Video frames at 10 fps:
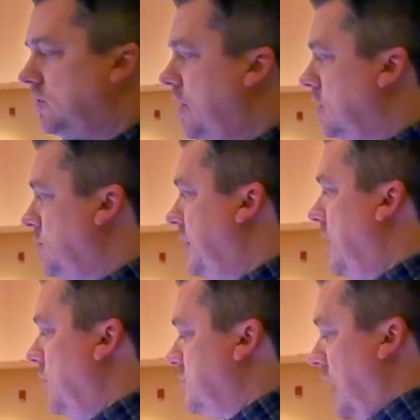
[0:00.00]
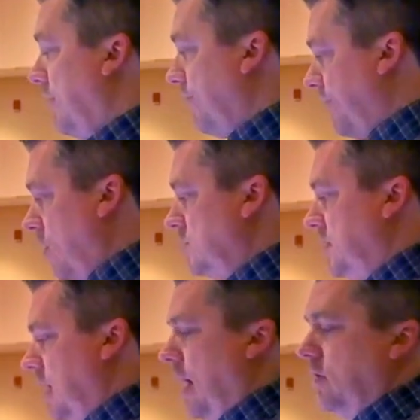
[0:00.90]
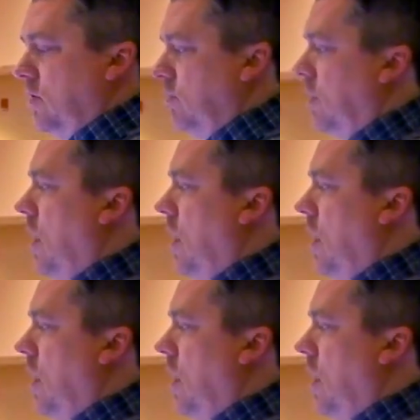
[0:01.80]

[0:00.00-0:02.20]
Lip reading: So here's what that looks like. First thing I do when